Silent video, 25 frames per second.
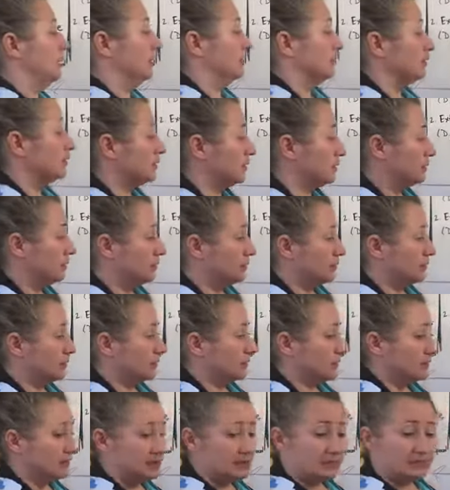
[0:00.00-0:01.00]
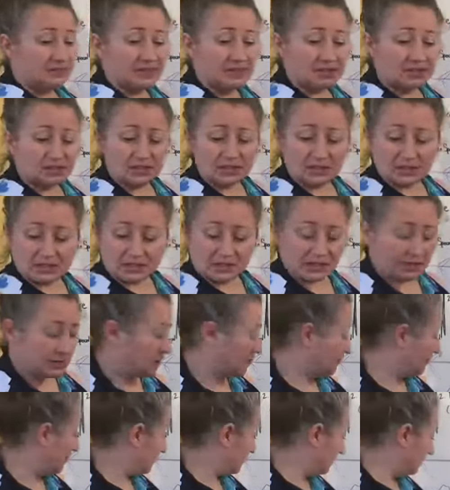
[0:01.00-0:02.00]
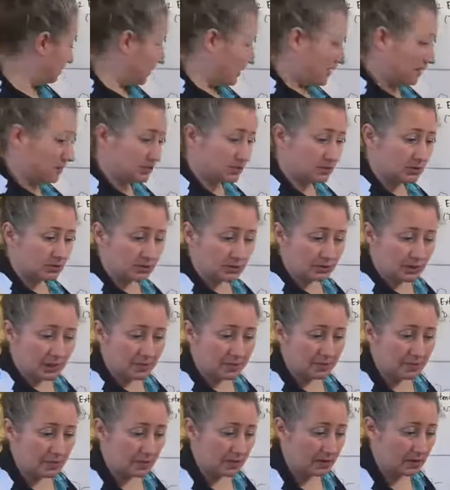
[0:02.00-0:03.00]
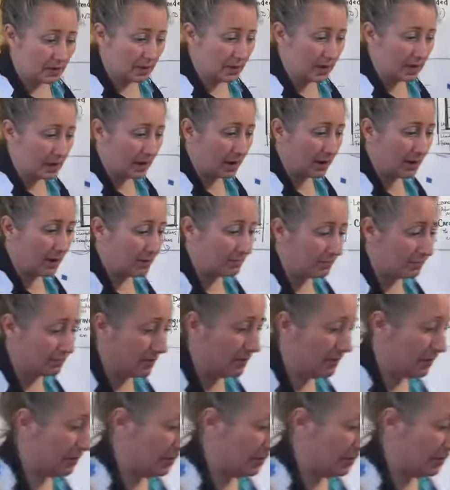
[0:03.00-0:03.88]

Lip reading: So Da Vinci is said to be the master, and then I have